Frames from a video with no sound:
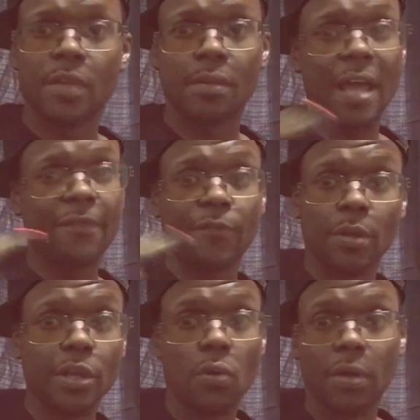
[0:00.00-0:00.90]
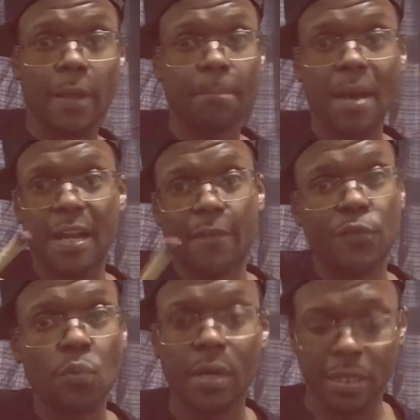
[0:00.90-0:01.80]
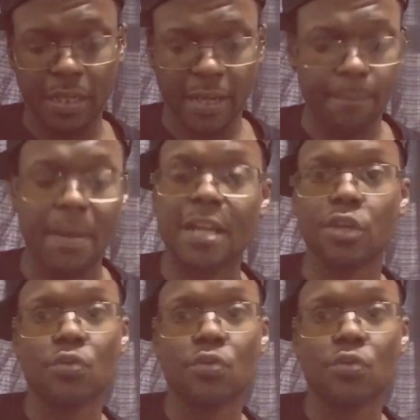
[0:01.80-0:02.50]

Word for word: Life only gonna get better if you want it to get better.